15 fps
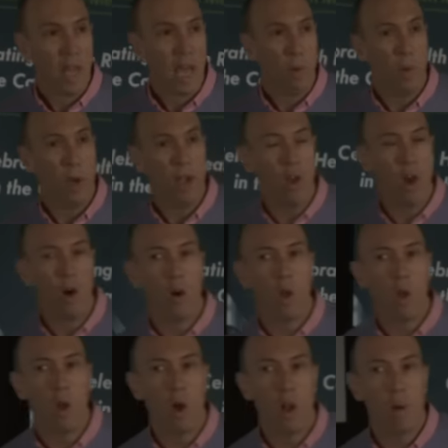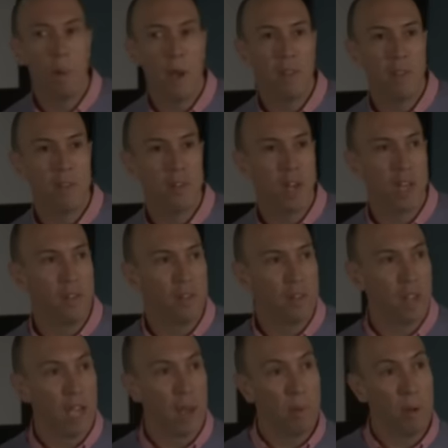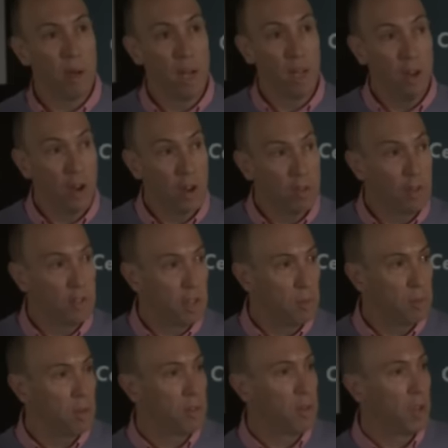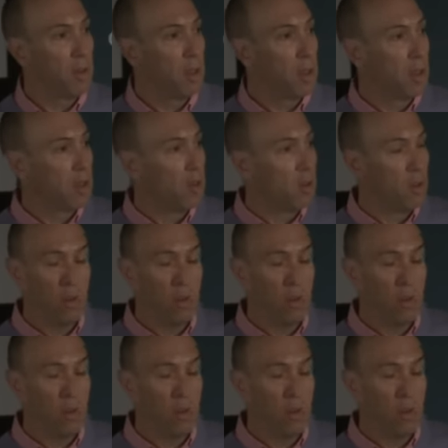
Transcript: And we know a lot about the changes that happen in nociception, so in the